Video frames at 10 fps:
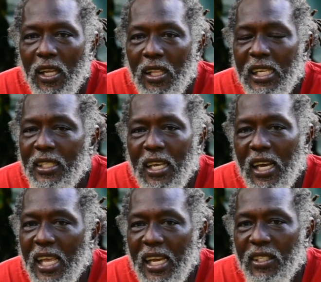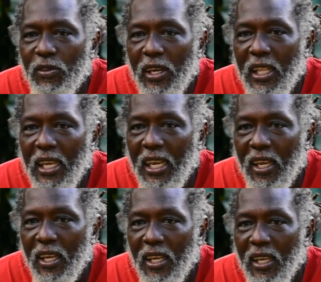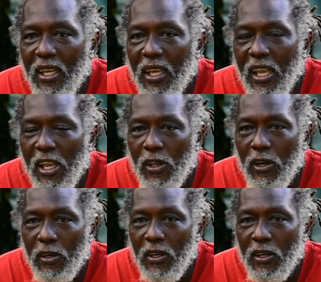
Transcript: Lisa Anna is really, you know,